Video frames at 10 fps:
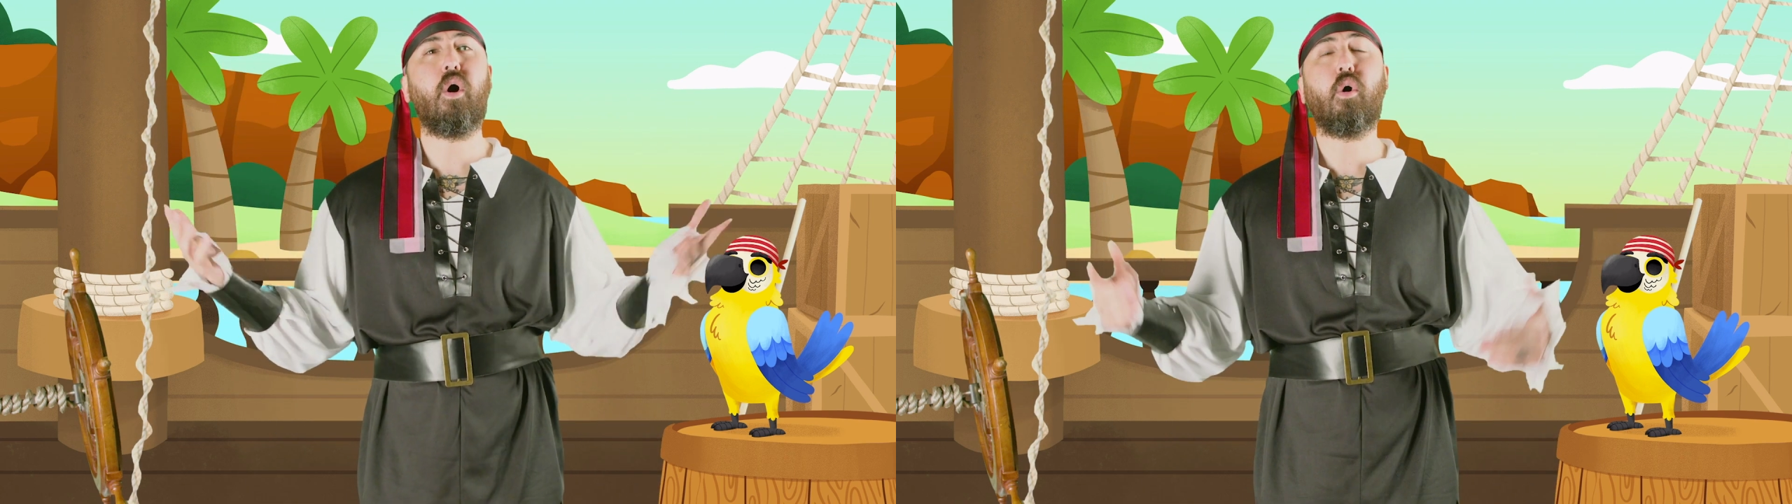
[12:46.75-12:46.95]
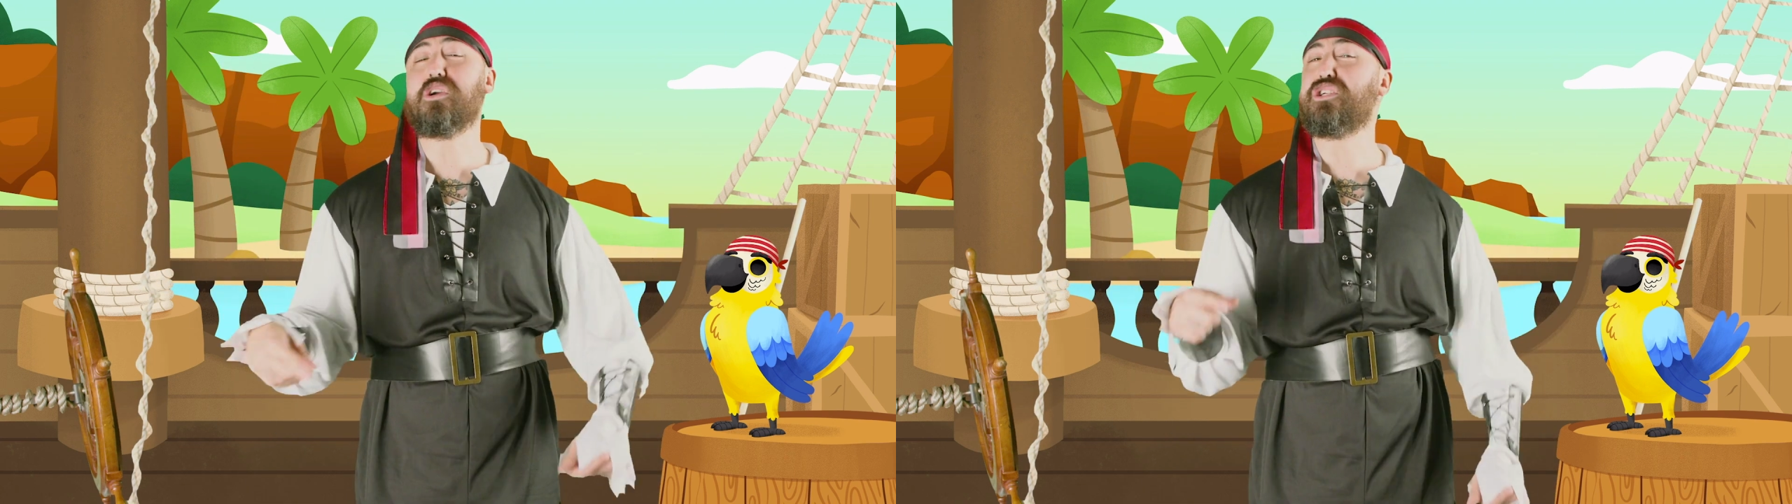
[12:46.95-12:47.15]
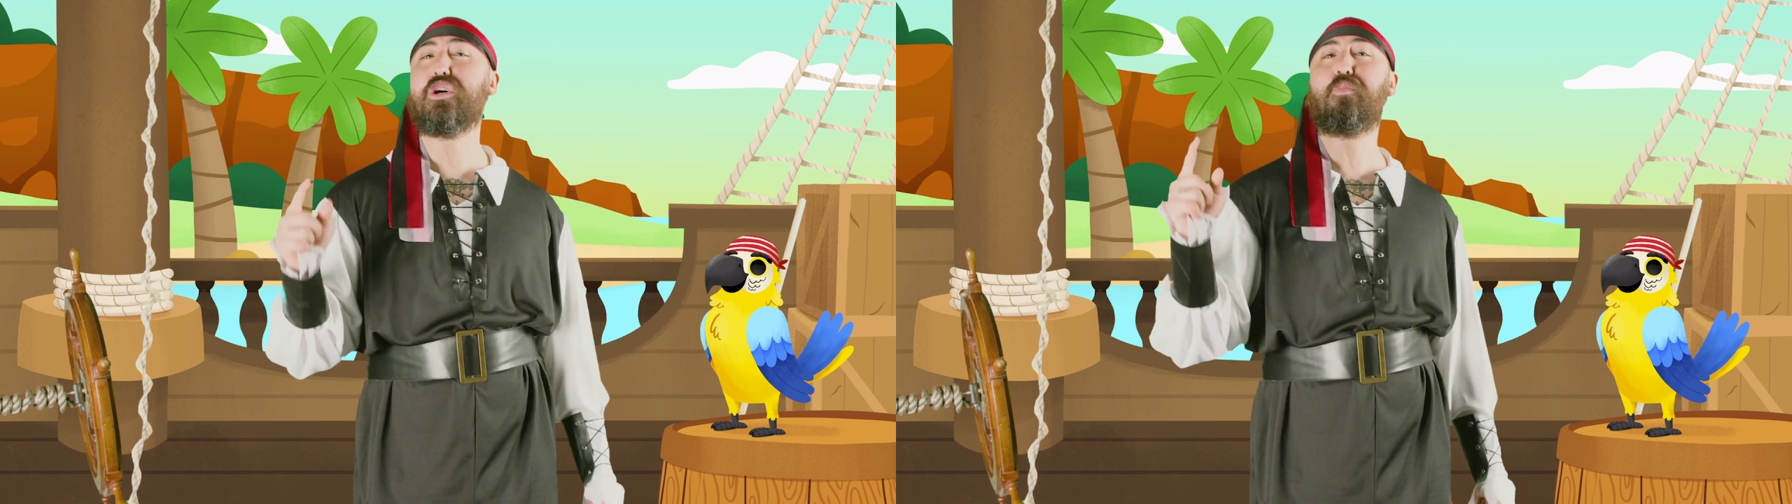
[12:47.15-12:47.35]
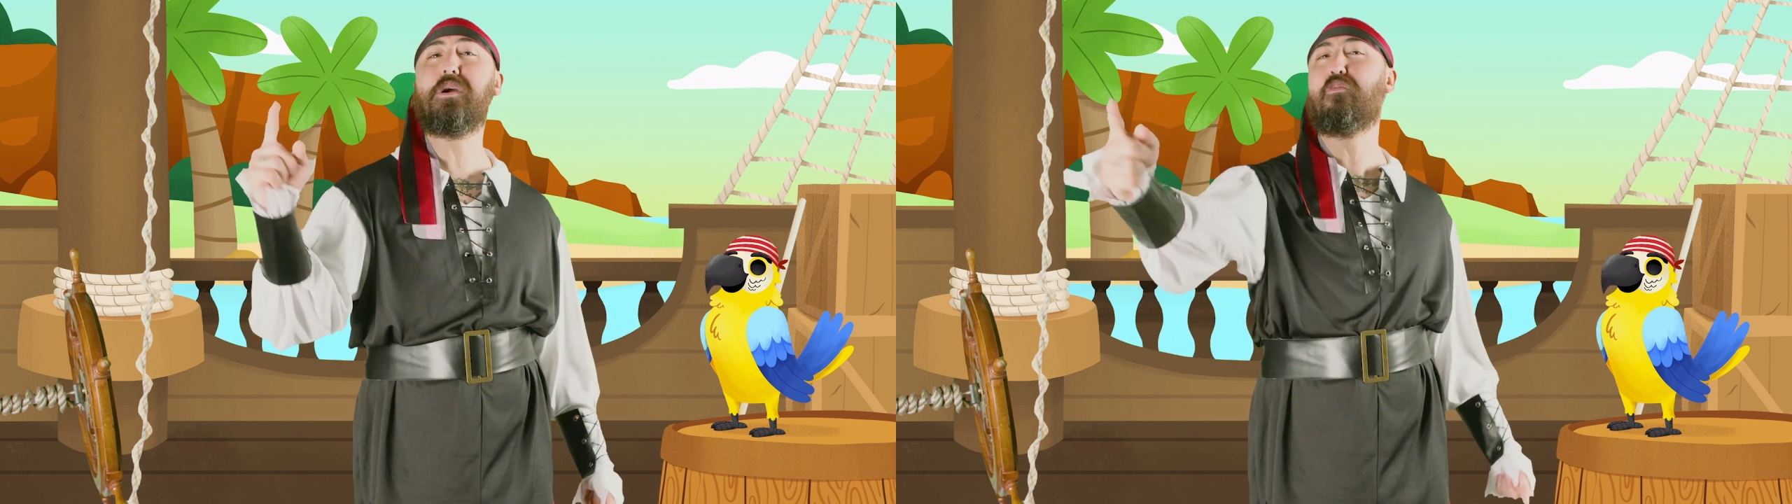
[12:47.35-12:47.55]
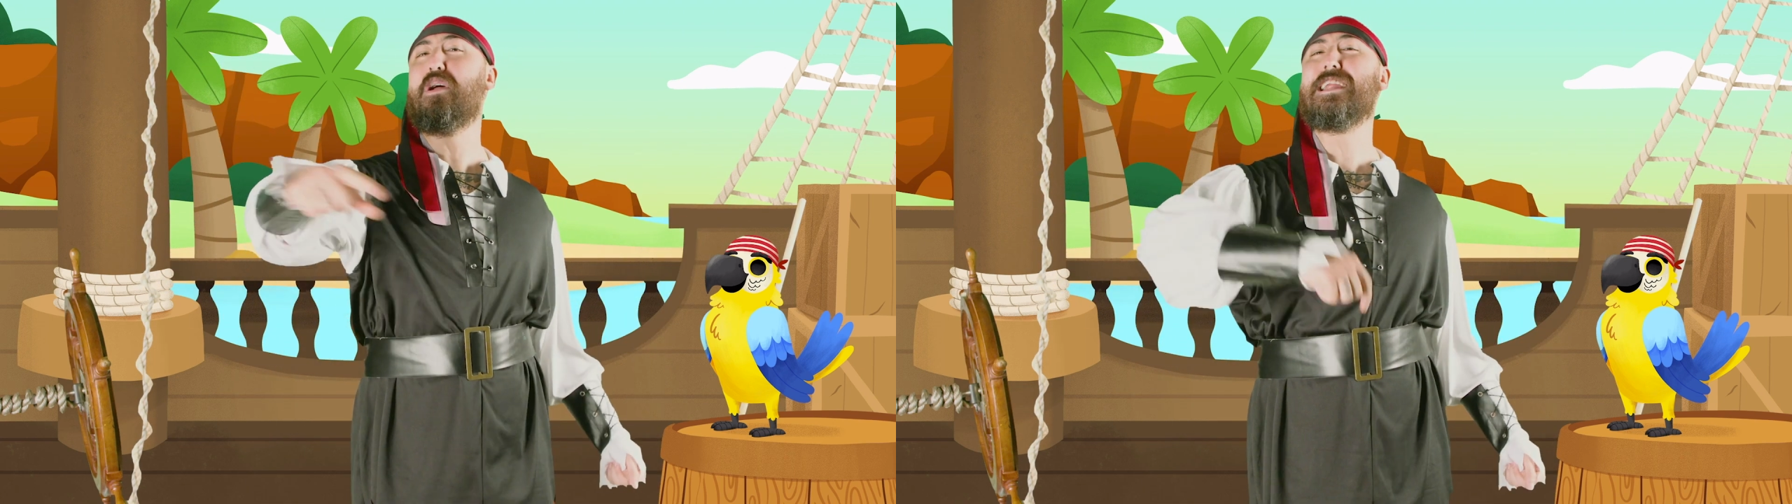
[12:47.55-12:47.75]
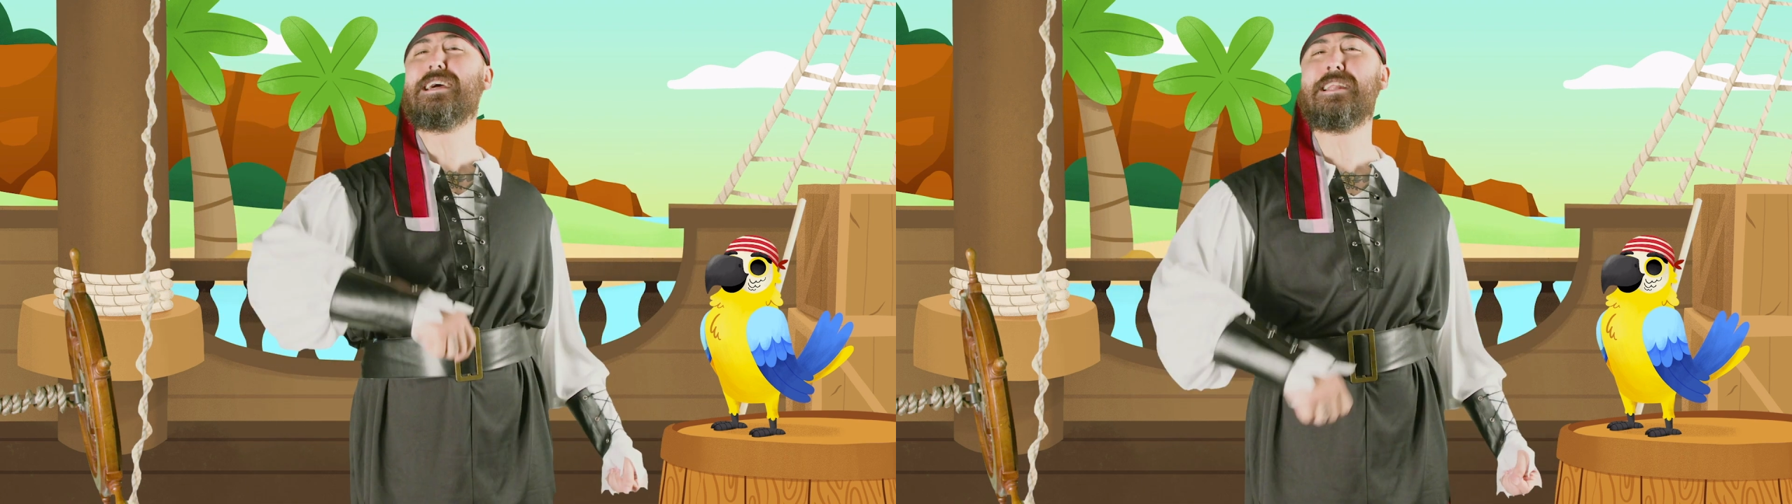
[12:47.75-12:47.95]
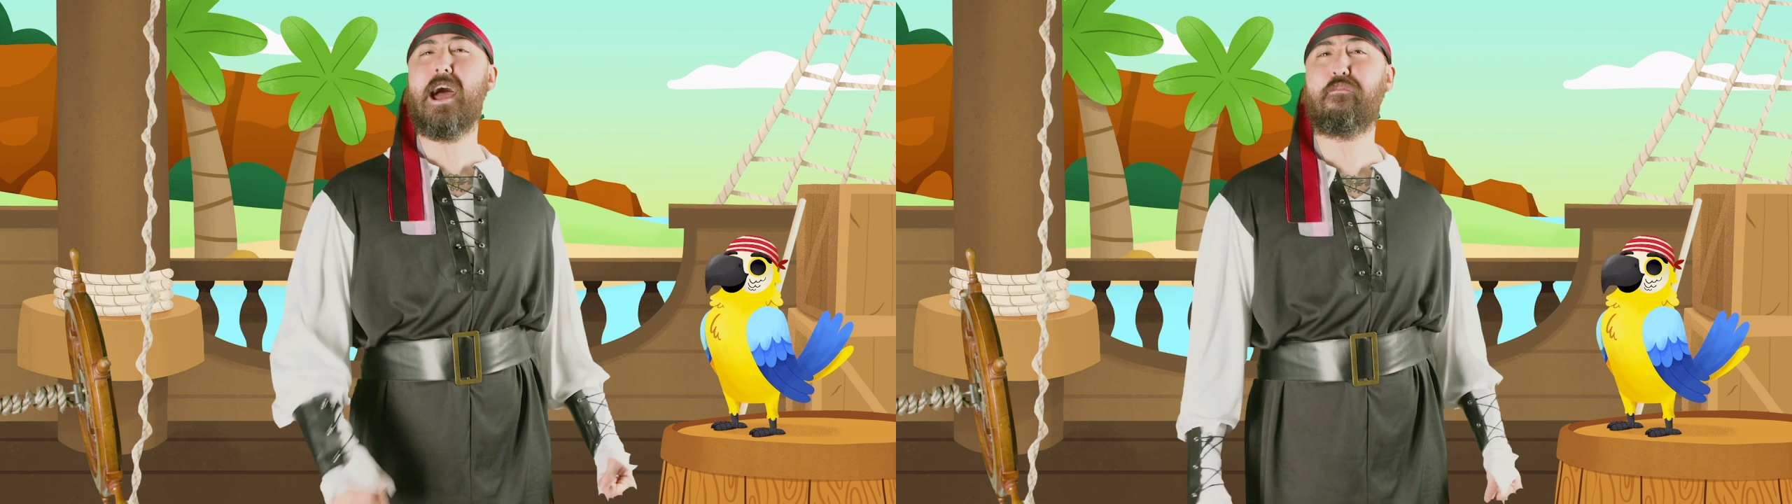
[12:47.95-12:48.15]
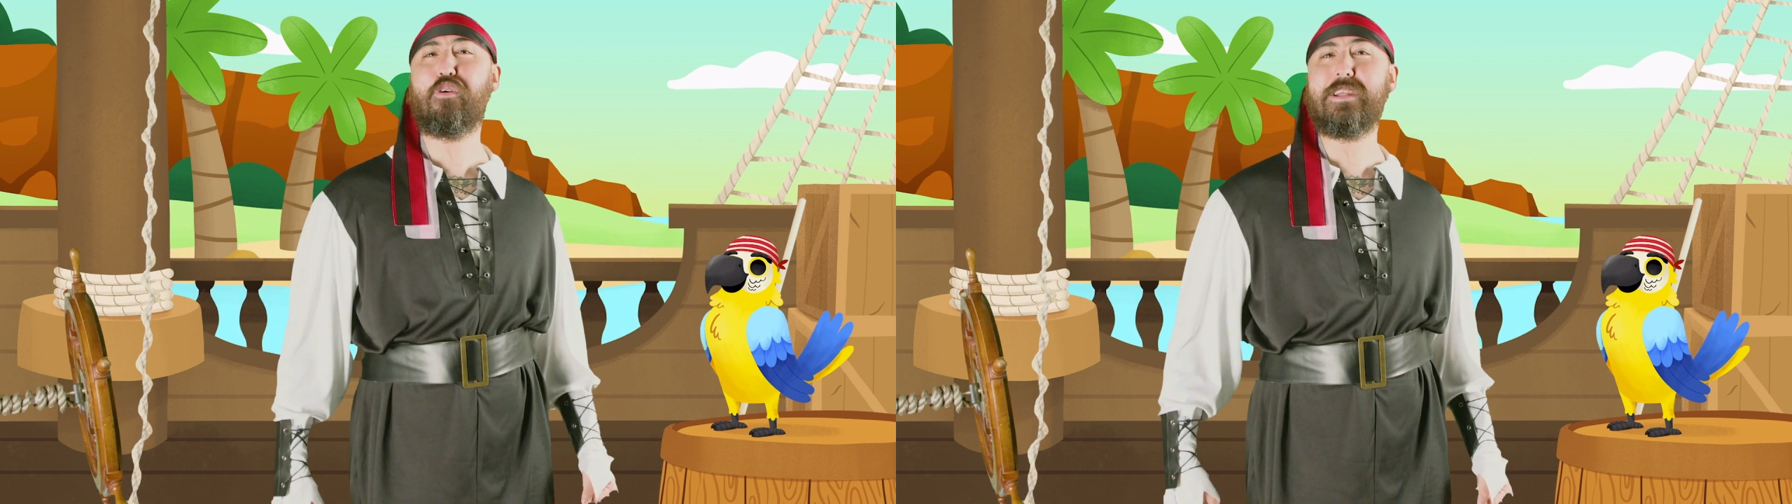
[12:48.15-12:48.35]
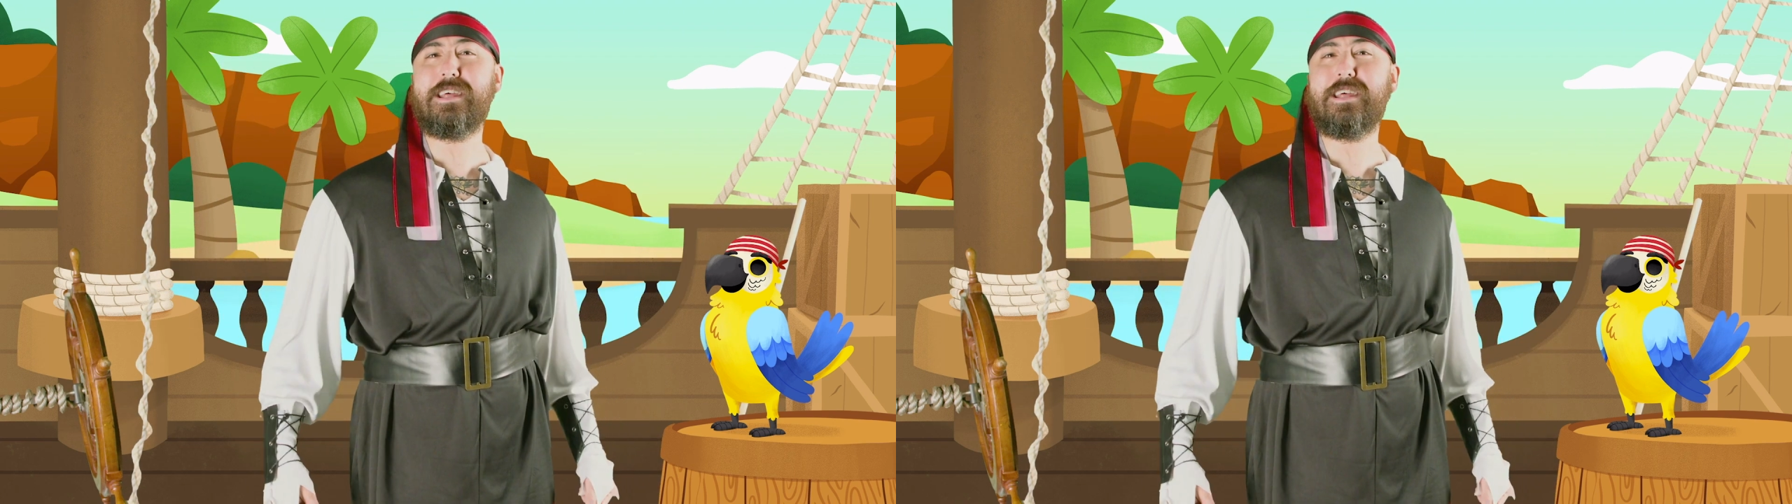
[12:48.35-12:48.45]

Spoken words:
Or should we read it every